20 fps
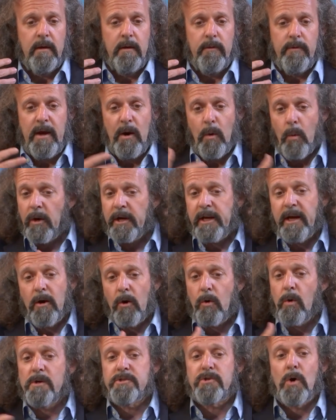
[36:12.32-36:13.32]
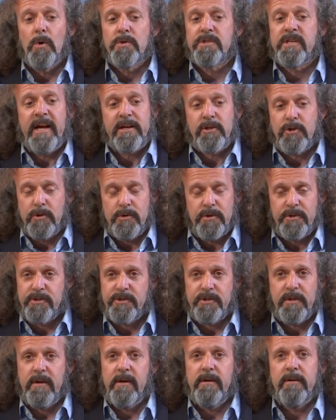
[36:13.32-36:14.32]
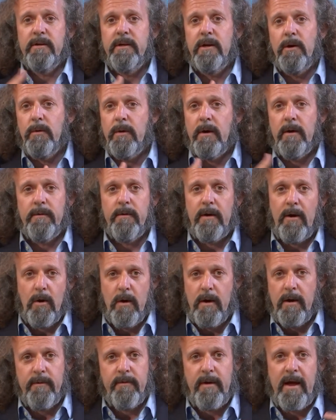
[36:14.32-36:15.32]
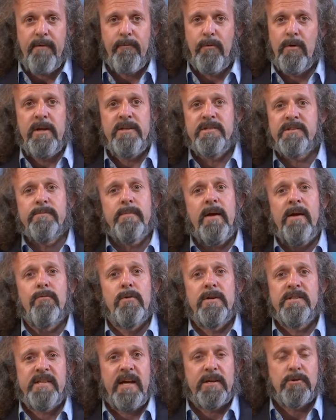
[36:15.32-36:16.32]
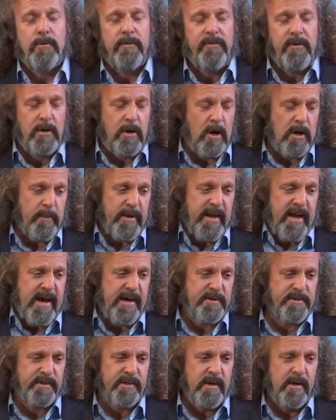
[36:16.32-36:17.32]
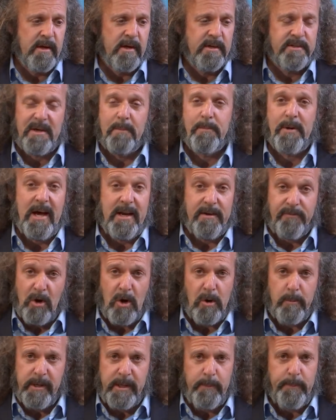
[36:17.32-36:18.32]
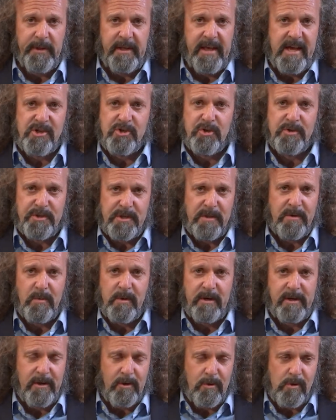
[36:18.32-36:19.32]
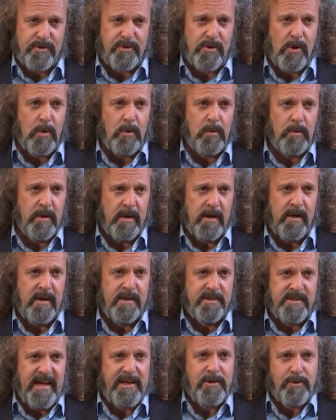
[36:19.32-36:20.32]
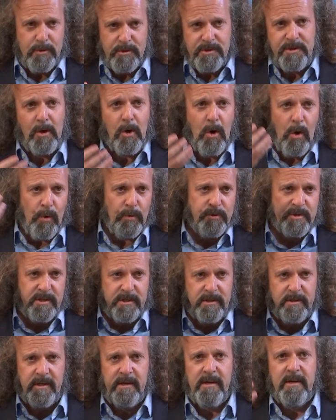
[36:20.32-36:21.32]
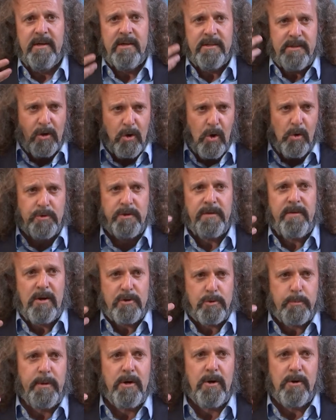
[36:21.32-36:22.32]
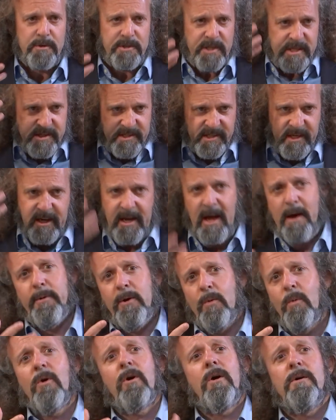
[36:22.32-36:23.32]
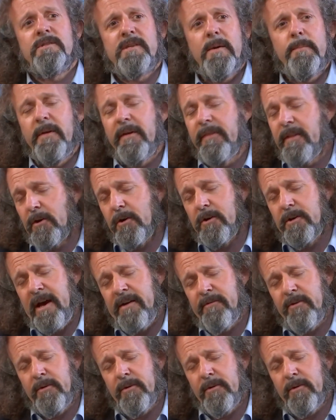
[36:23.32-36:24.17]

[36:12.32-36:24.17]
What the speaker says: they're working across all sectors. Every sector of the economy has some kind of carbon implication, so they're working across all sectors. The call to the entrepreneurs is come and work on something that could